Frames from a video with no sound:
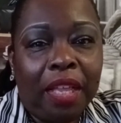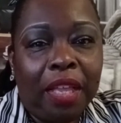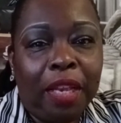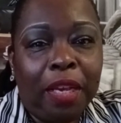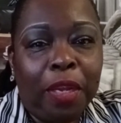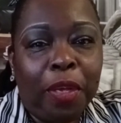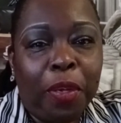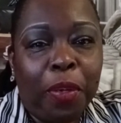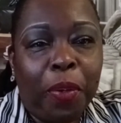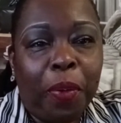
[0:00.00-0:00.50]

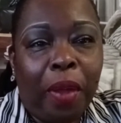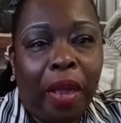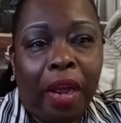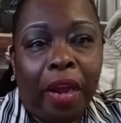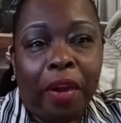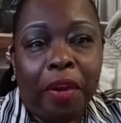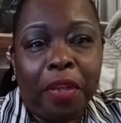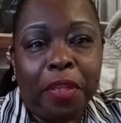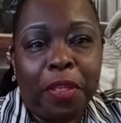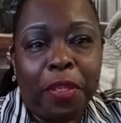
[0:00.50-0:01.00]
Hello,
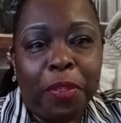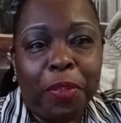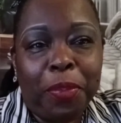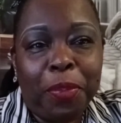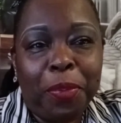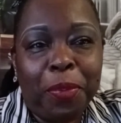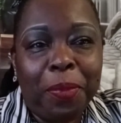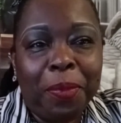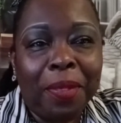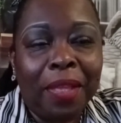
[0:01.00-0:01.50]
how are
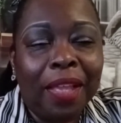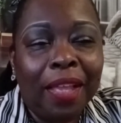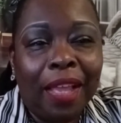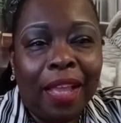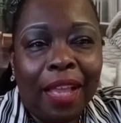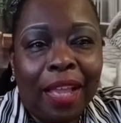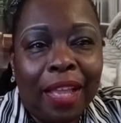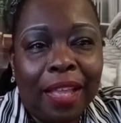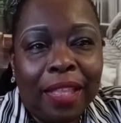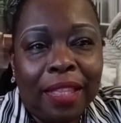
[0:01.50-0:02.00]
you?
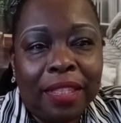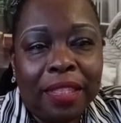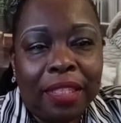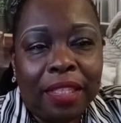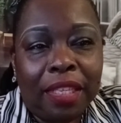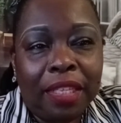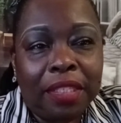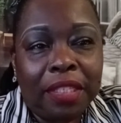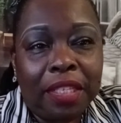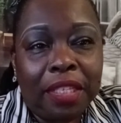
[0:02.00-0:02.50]

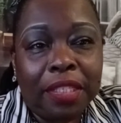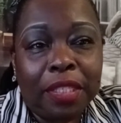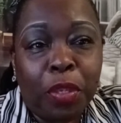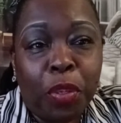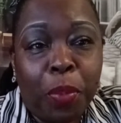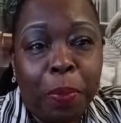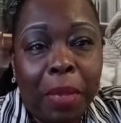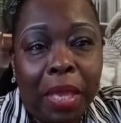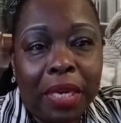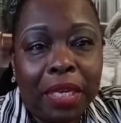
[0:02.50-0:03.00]
This is
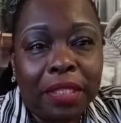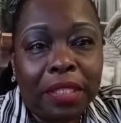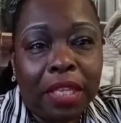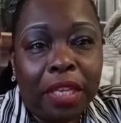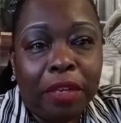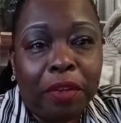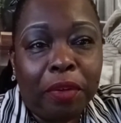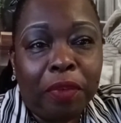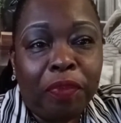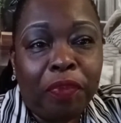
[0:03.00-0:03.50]

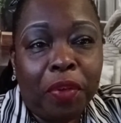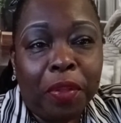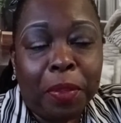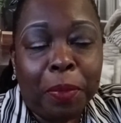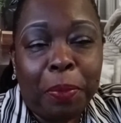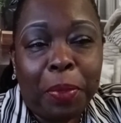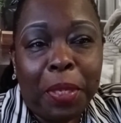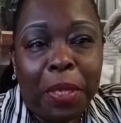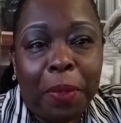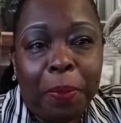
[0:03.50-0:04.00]
Humanitarian for
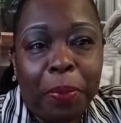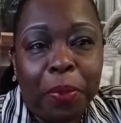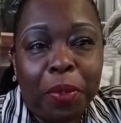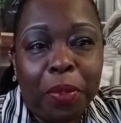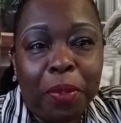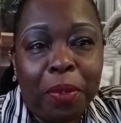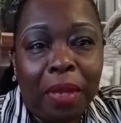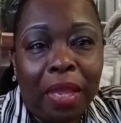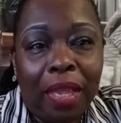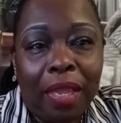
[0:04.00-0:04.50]
the
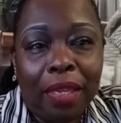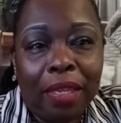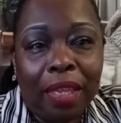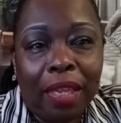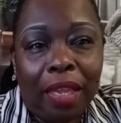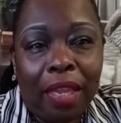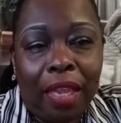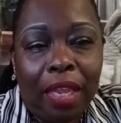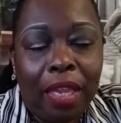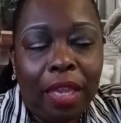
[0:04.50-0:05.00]
People,
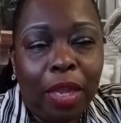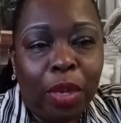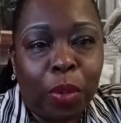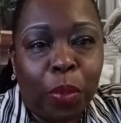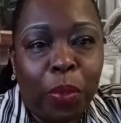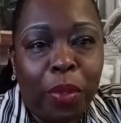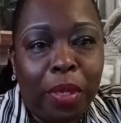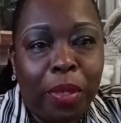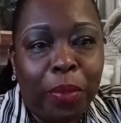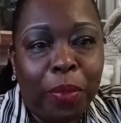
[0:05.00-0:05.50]
aka A
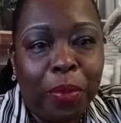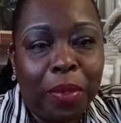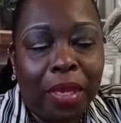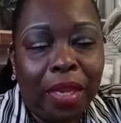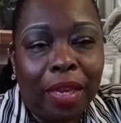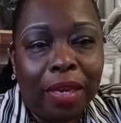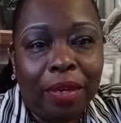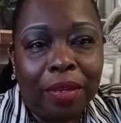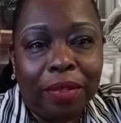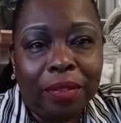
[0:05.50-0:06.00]
Queen Who
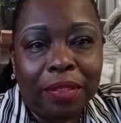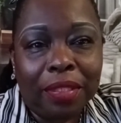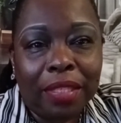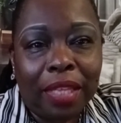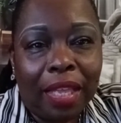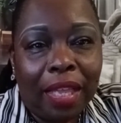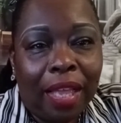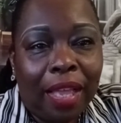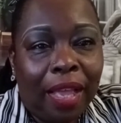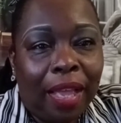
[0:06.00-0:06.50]
Cares.
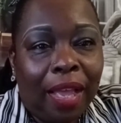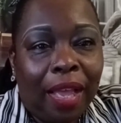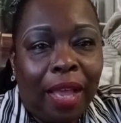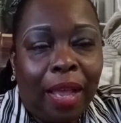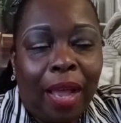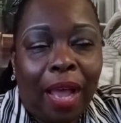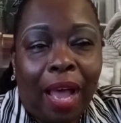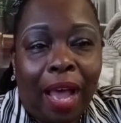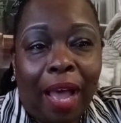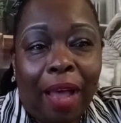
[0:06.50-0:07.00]

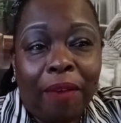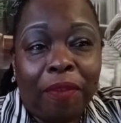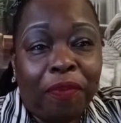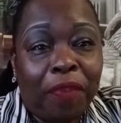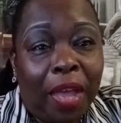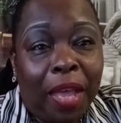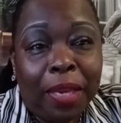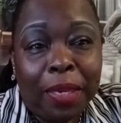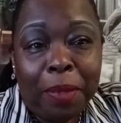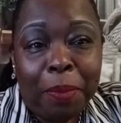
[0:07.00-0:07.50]
I
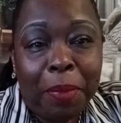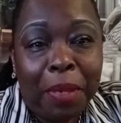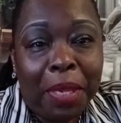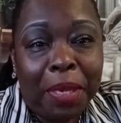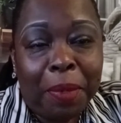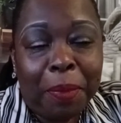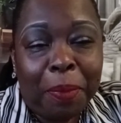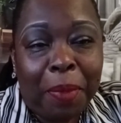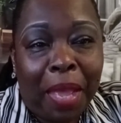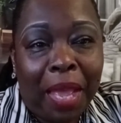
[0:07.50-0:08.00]
finally
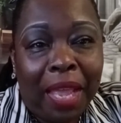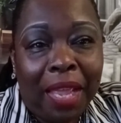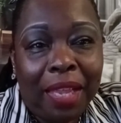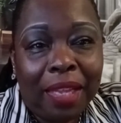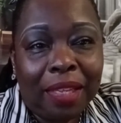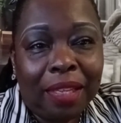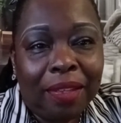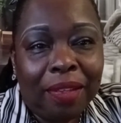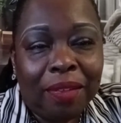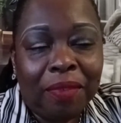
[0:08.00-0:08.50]
made it
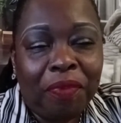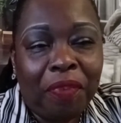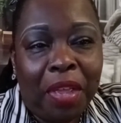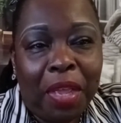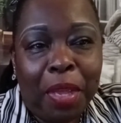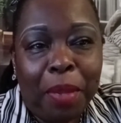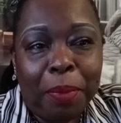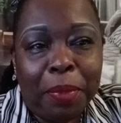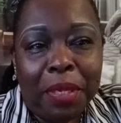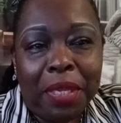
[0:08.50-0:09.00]
back,
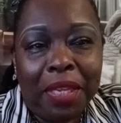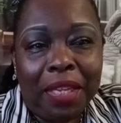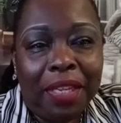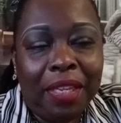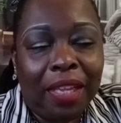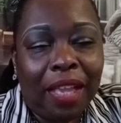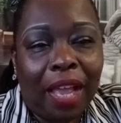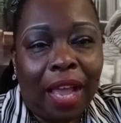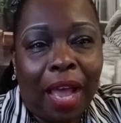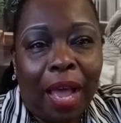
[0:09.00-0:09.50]

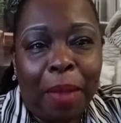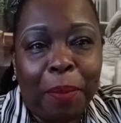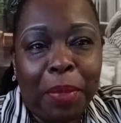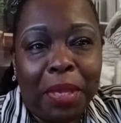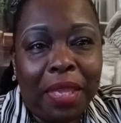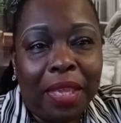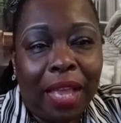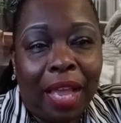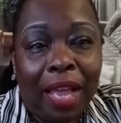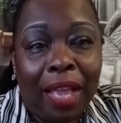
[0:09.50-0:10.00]
family. I
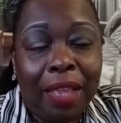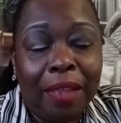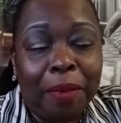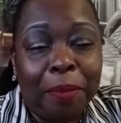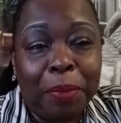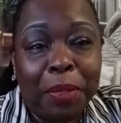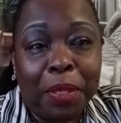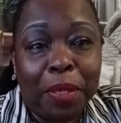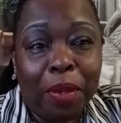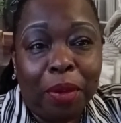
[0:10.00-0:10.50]
mean, I
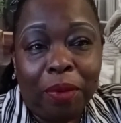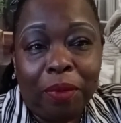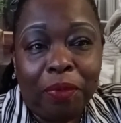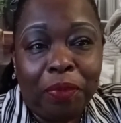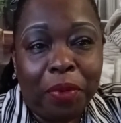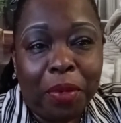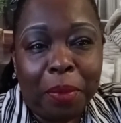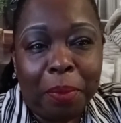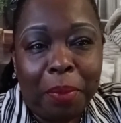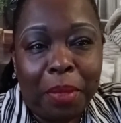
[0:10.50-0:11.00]
have been gone
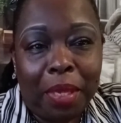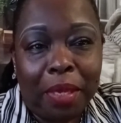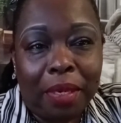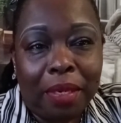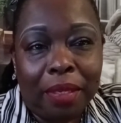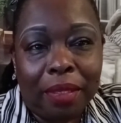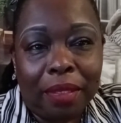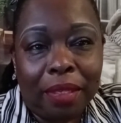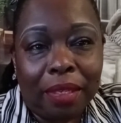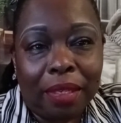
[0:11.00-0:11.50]
for a
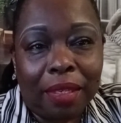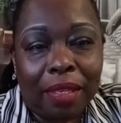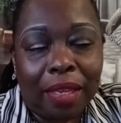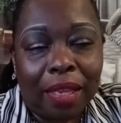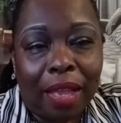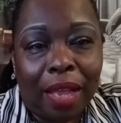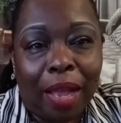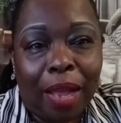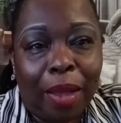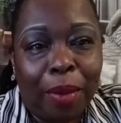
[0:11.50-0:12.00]
minute.
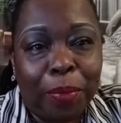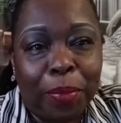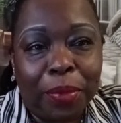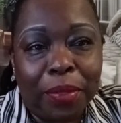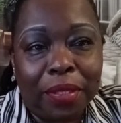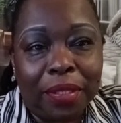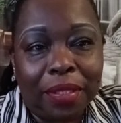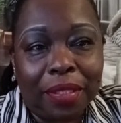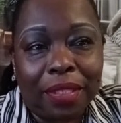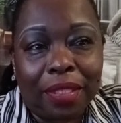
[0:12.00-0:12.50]
I
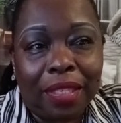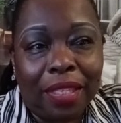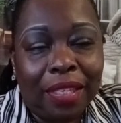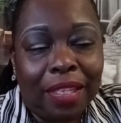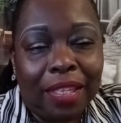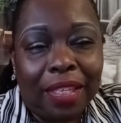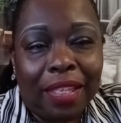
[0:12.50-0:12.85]
was